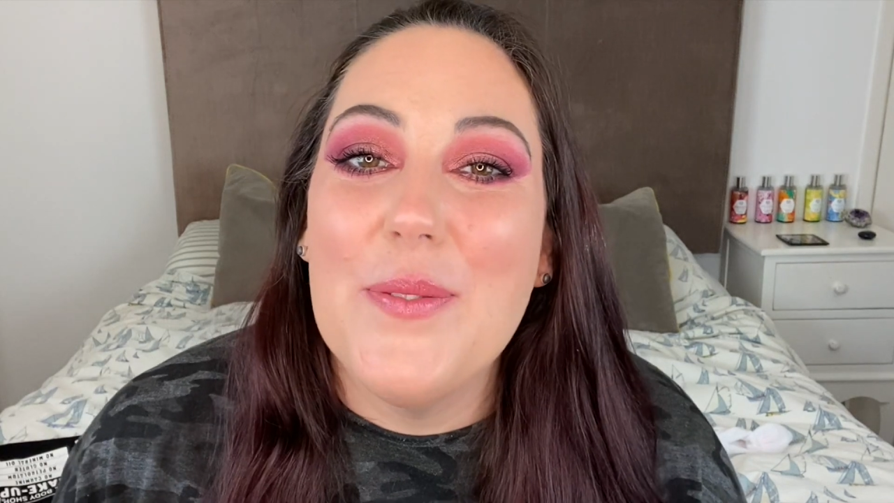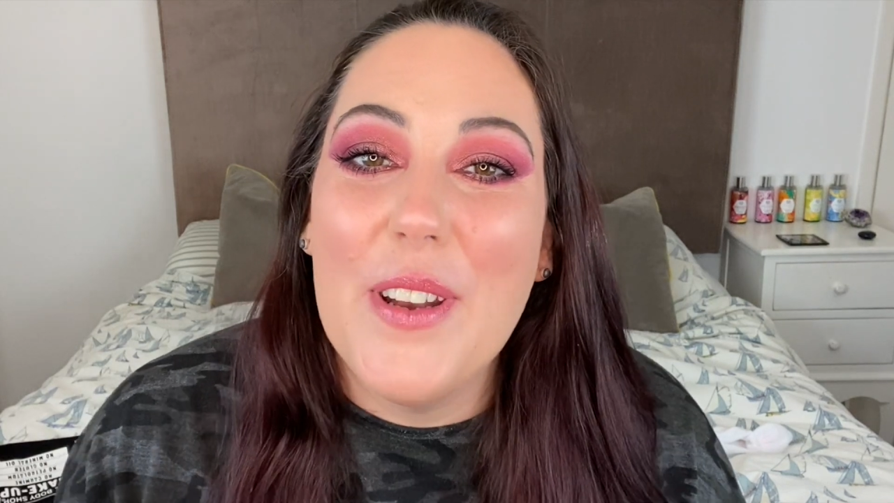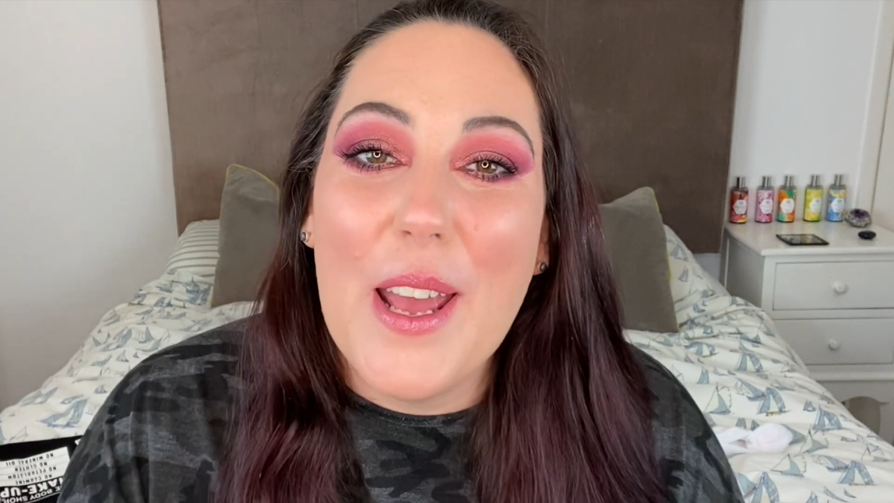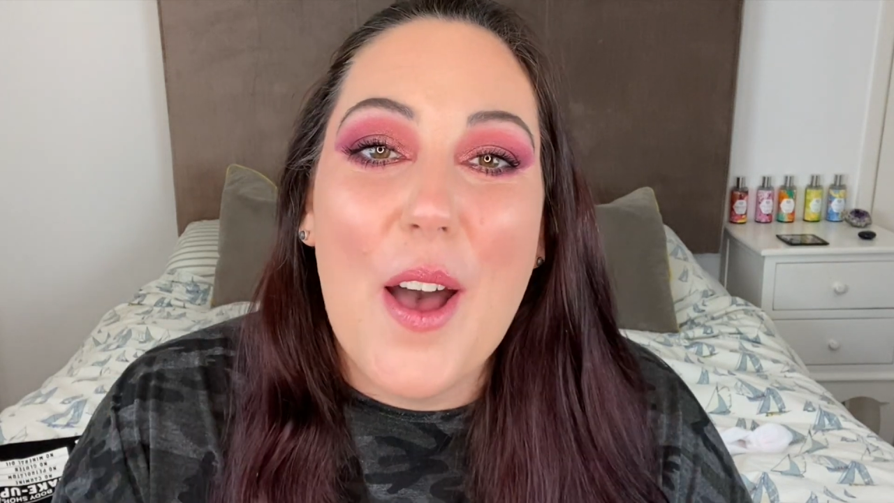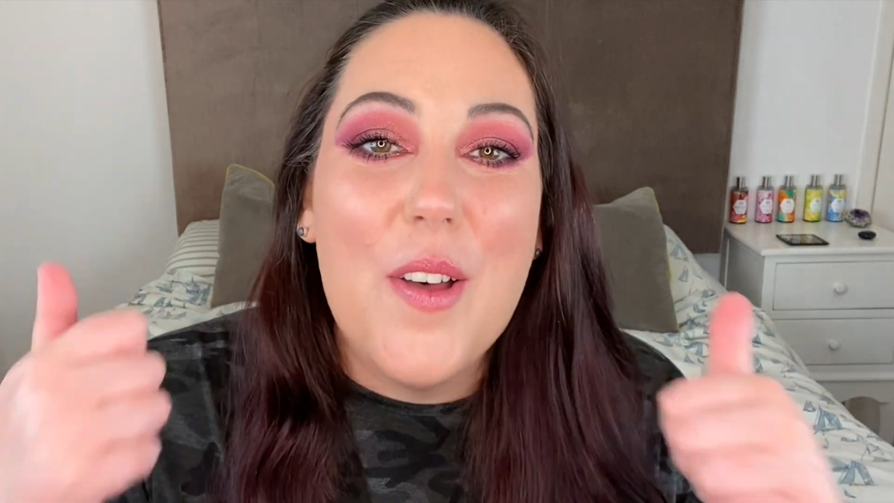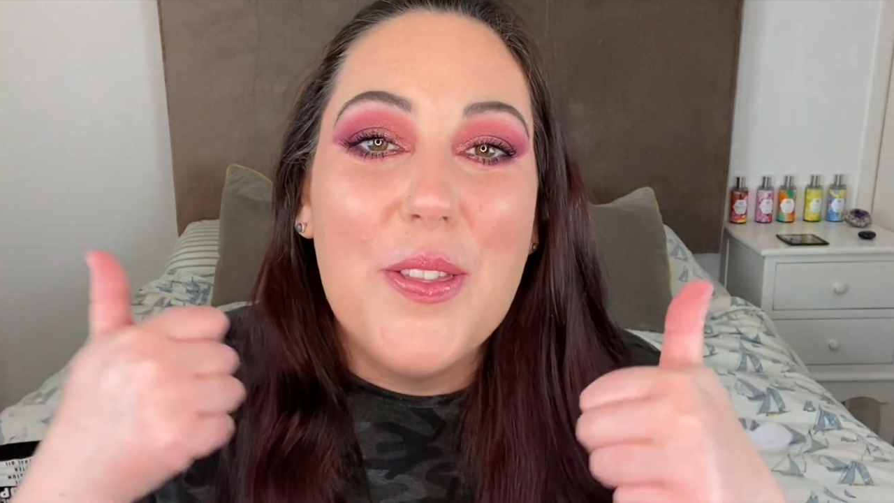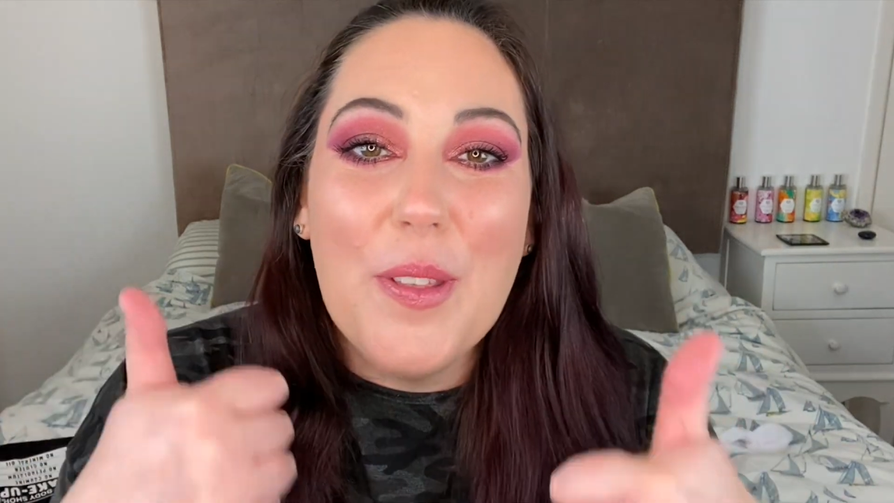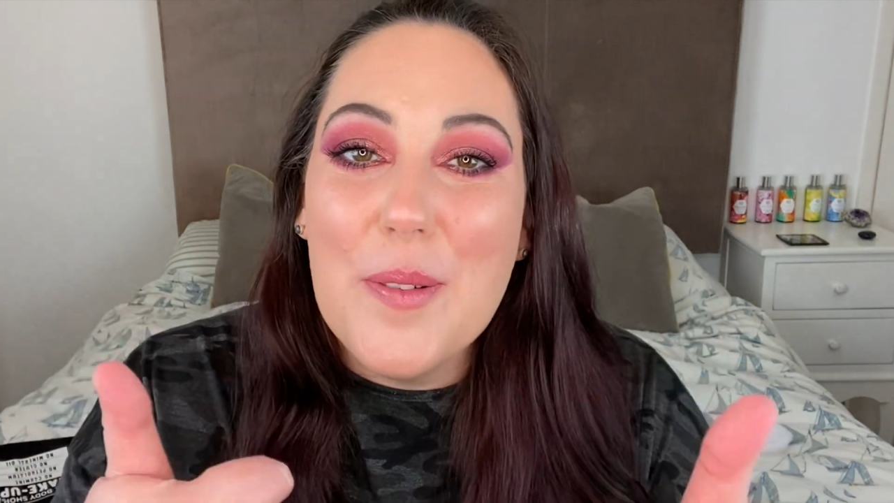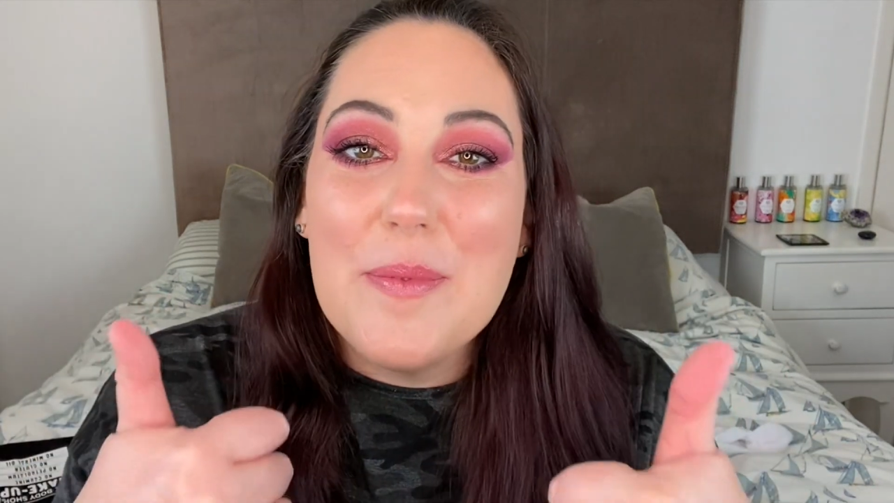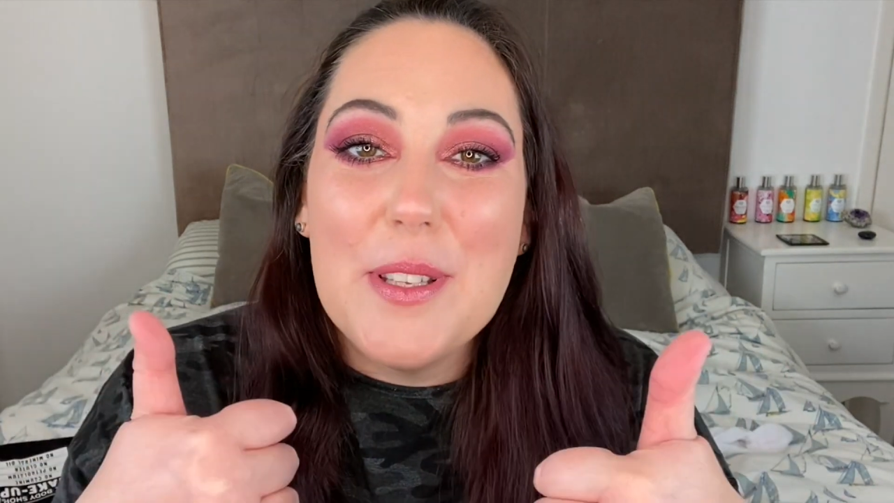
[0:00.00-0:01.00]
video a
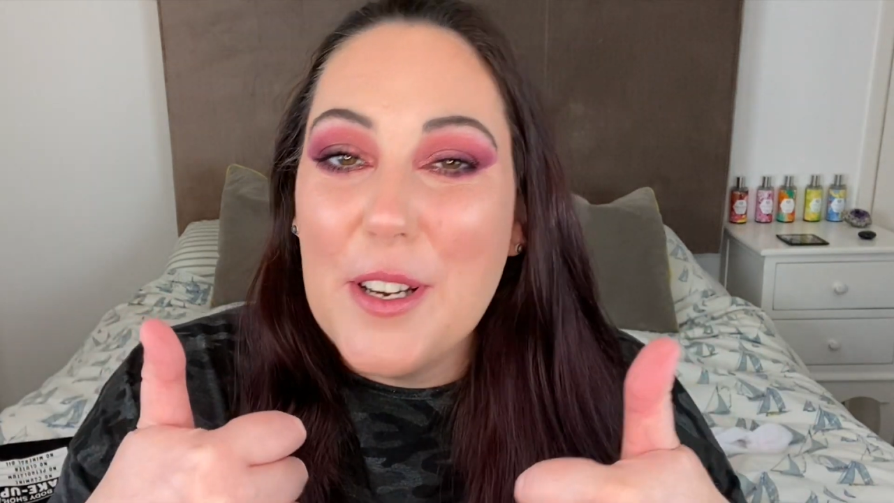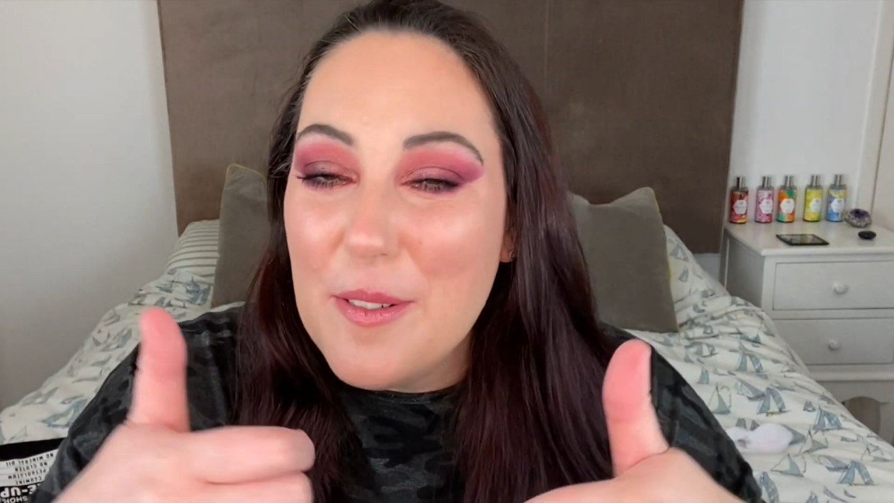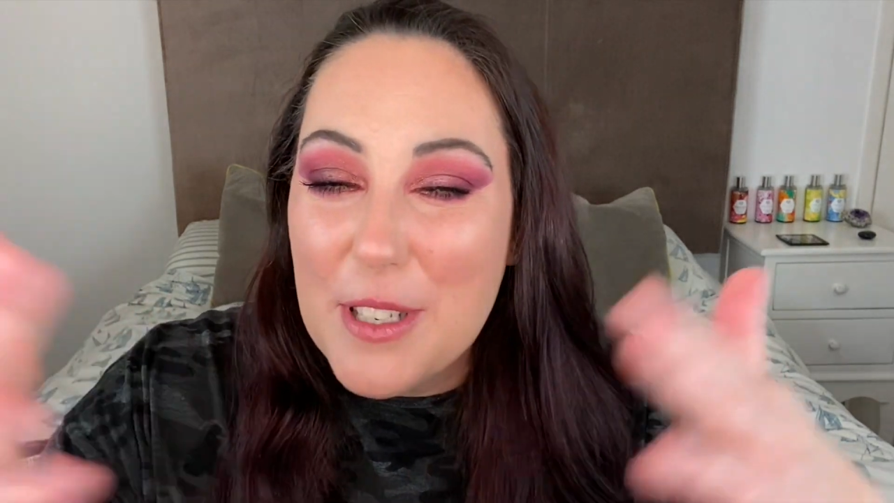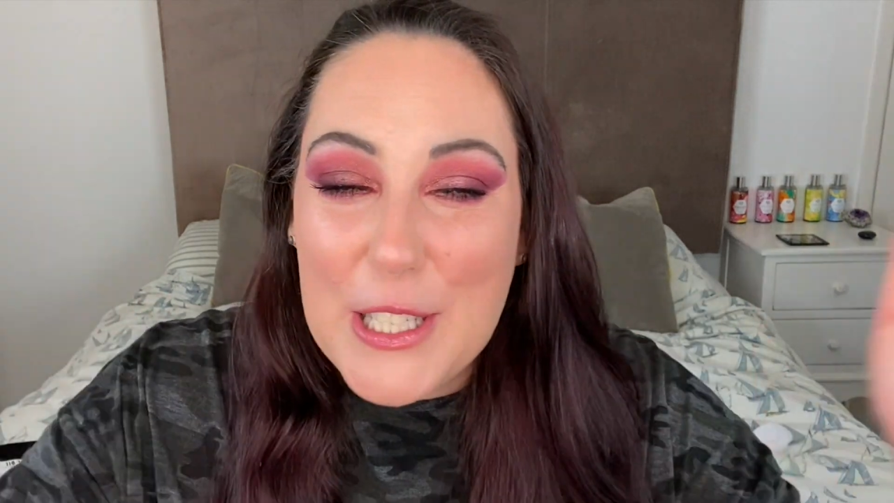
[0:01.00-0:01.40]
thumbs up,